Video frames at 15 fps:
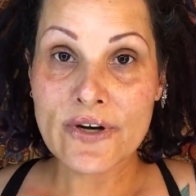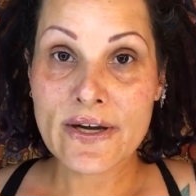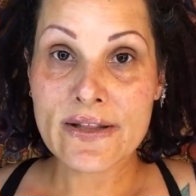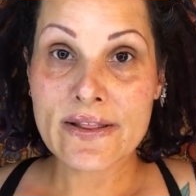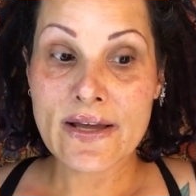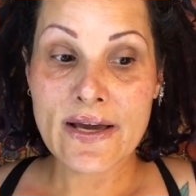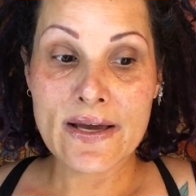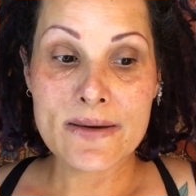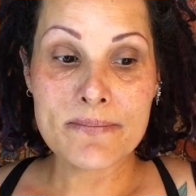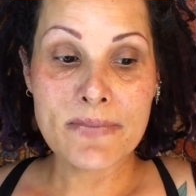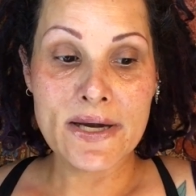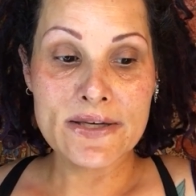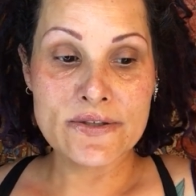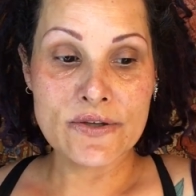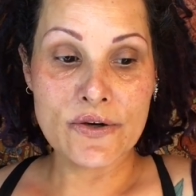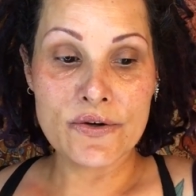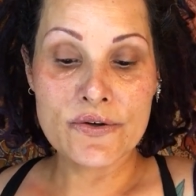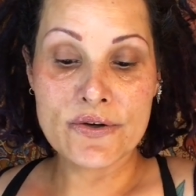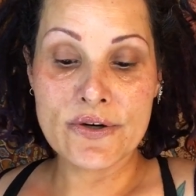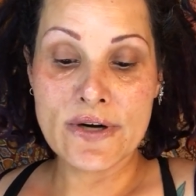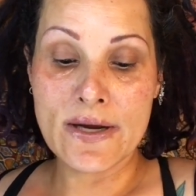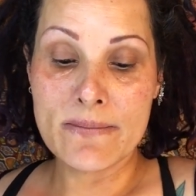I let my
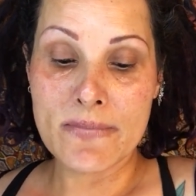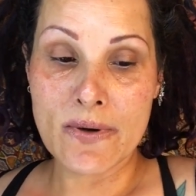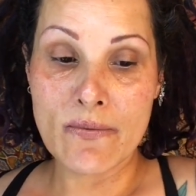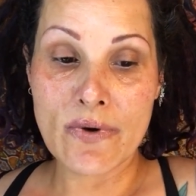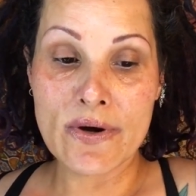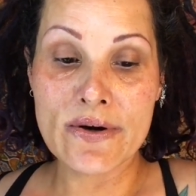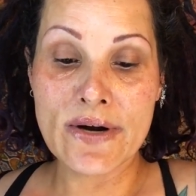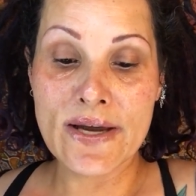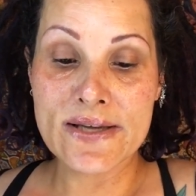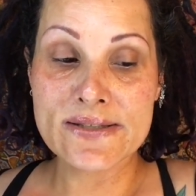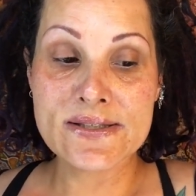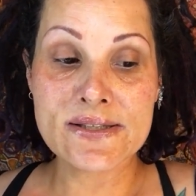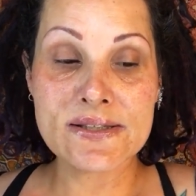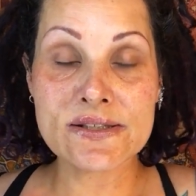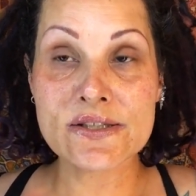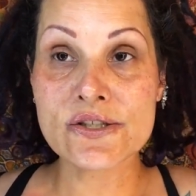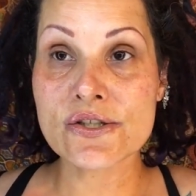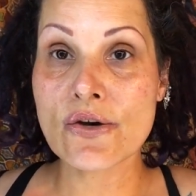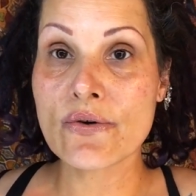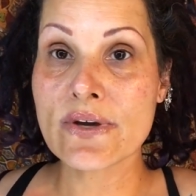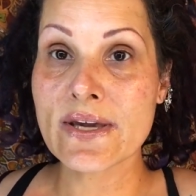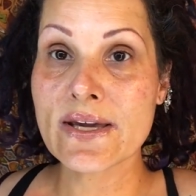toner and my water essence
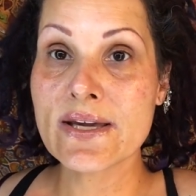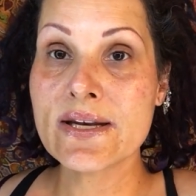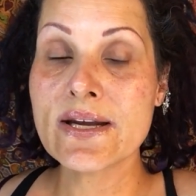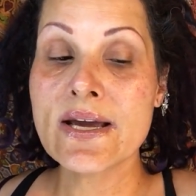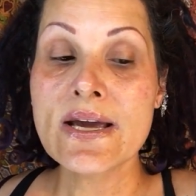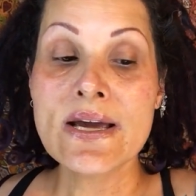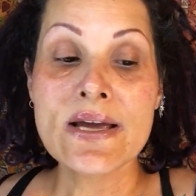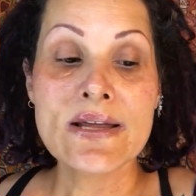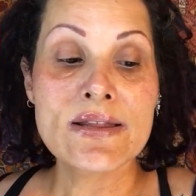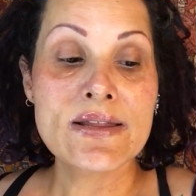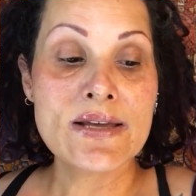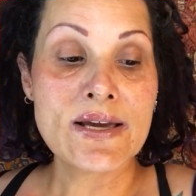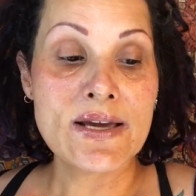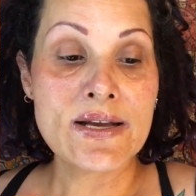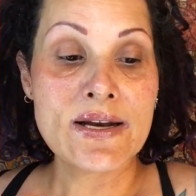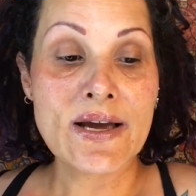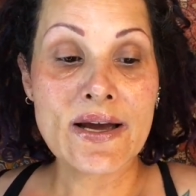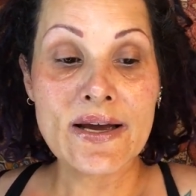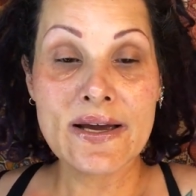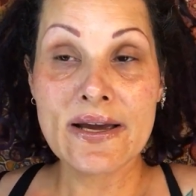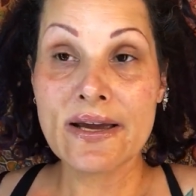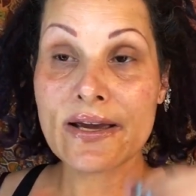soak in, then
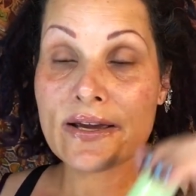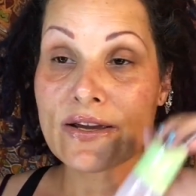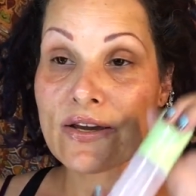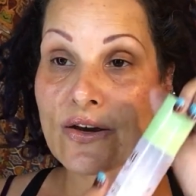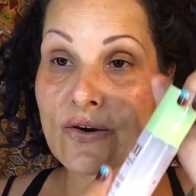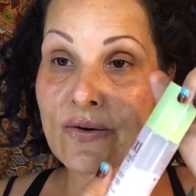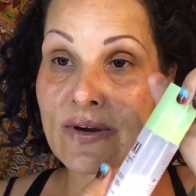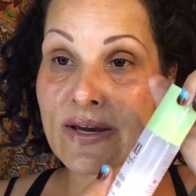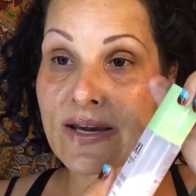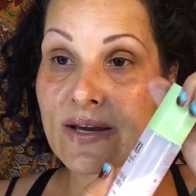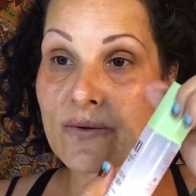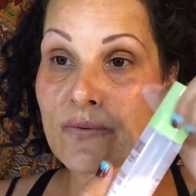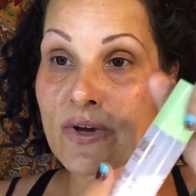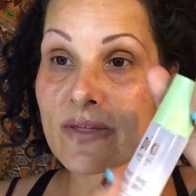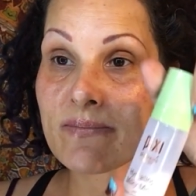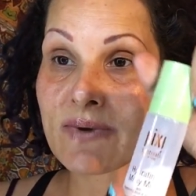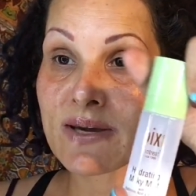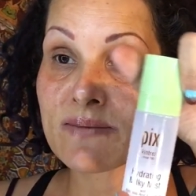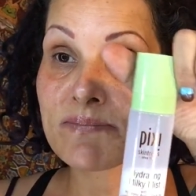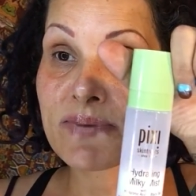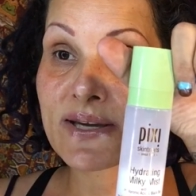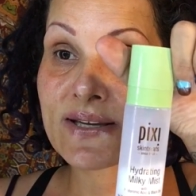I go in with
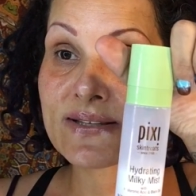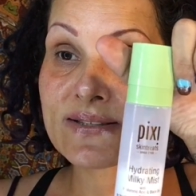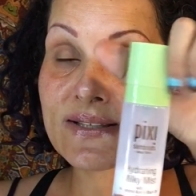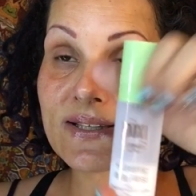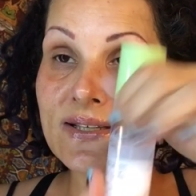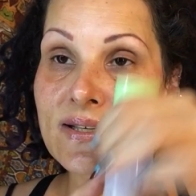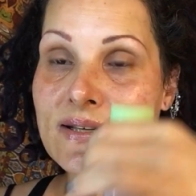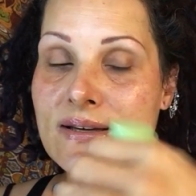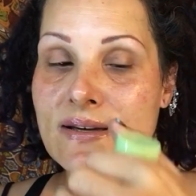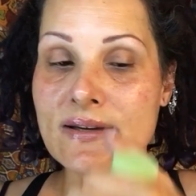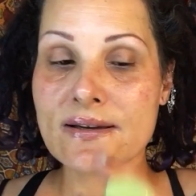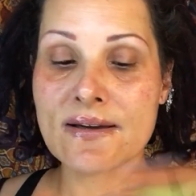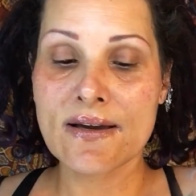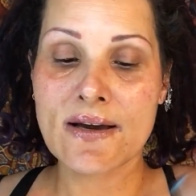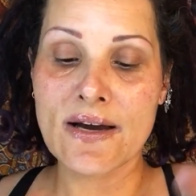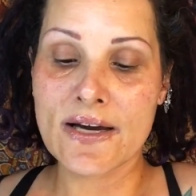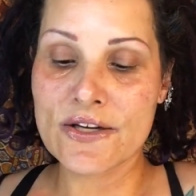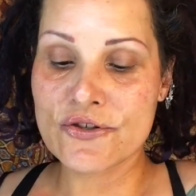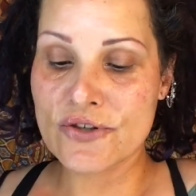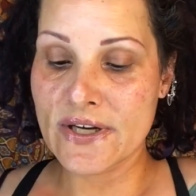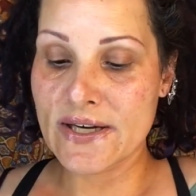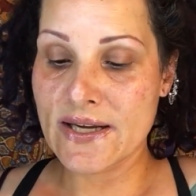my Pixie
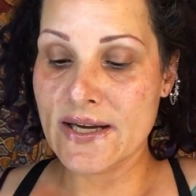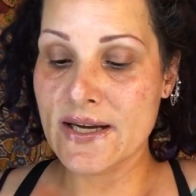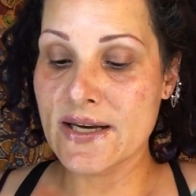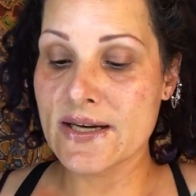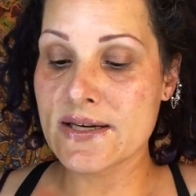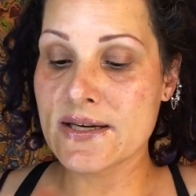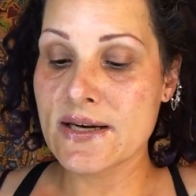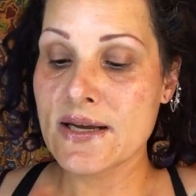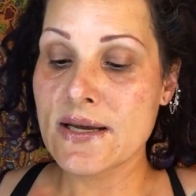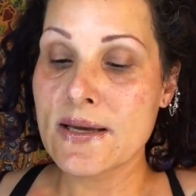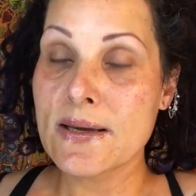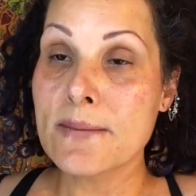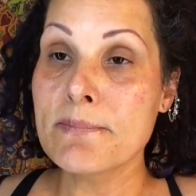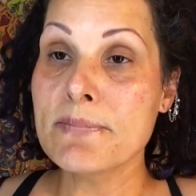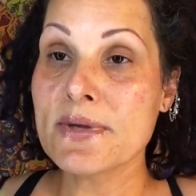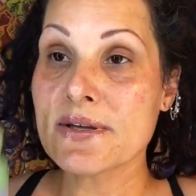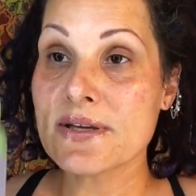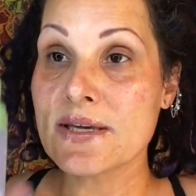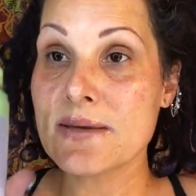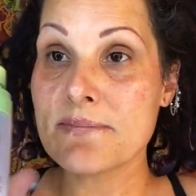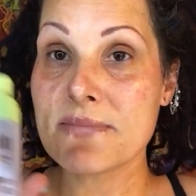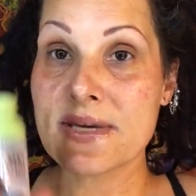Hydrating
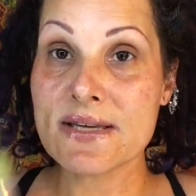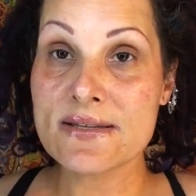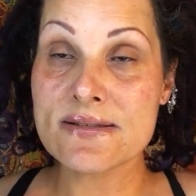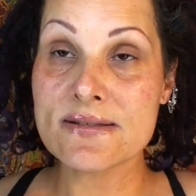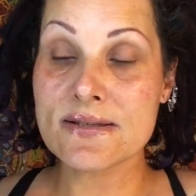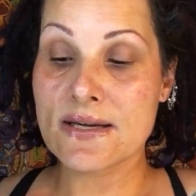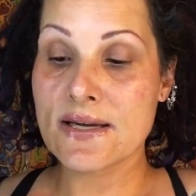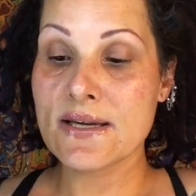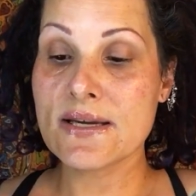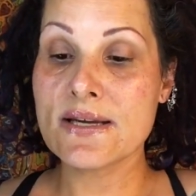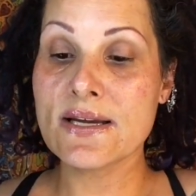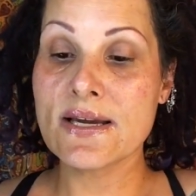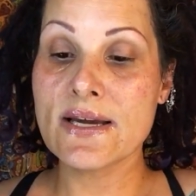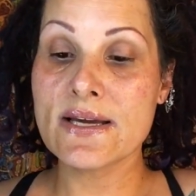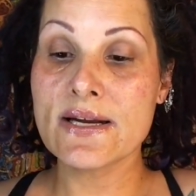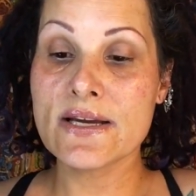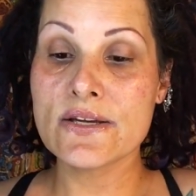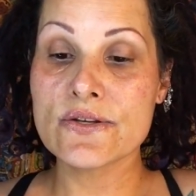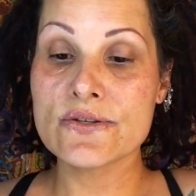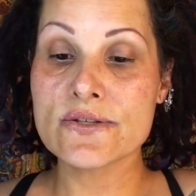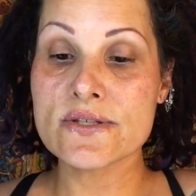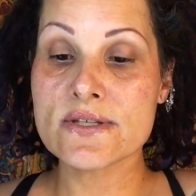Milky Mist. And again, I
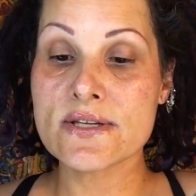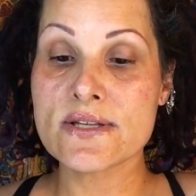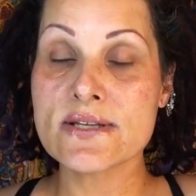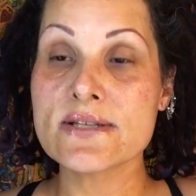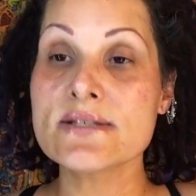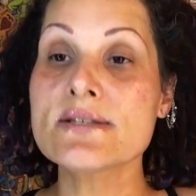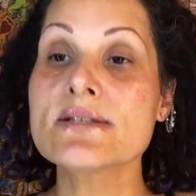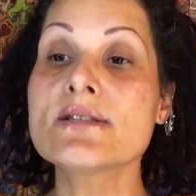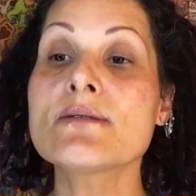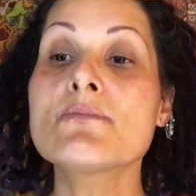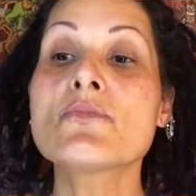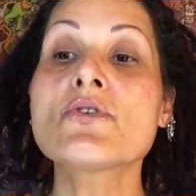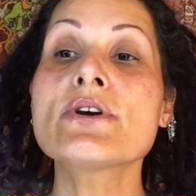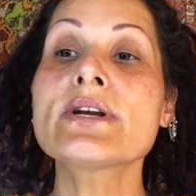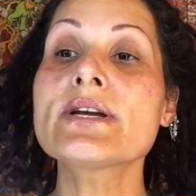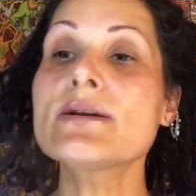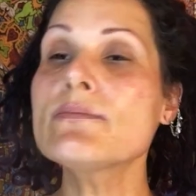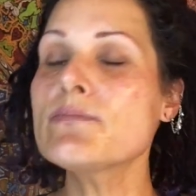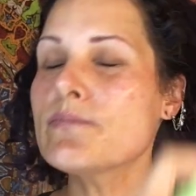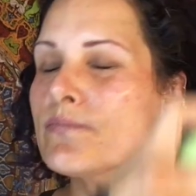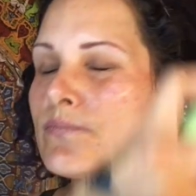used this in the morning.